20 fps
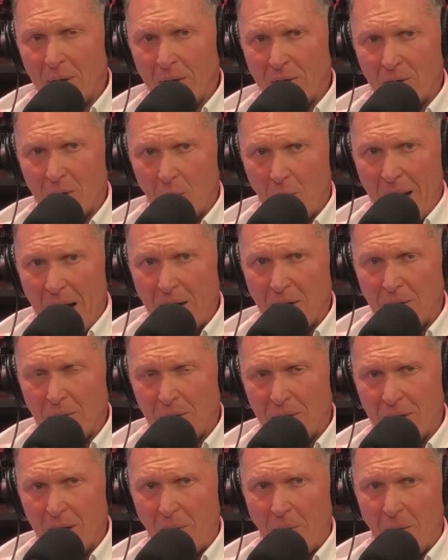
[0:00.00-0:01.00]
surrounding
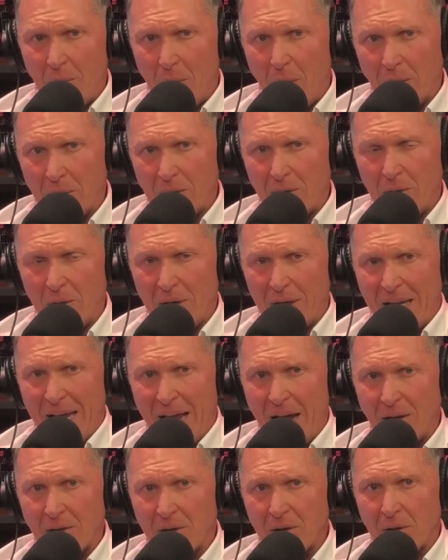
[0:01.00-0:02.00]
yourself with a multitude of
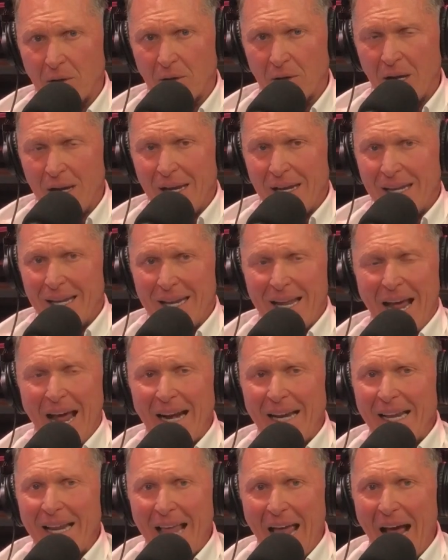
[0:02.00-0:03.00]
counselors. You got
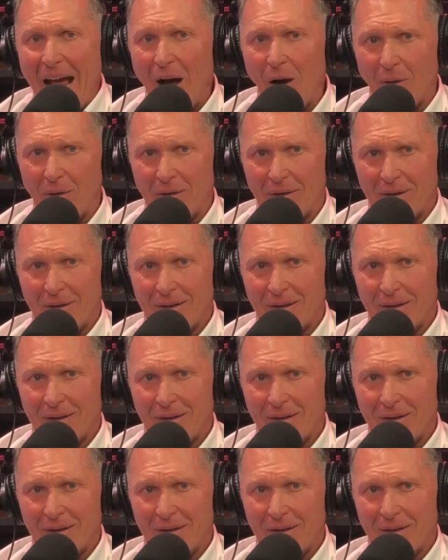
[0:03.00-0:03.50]
to get out.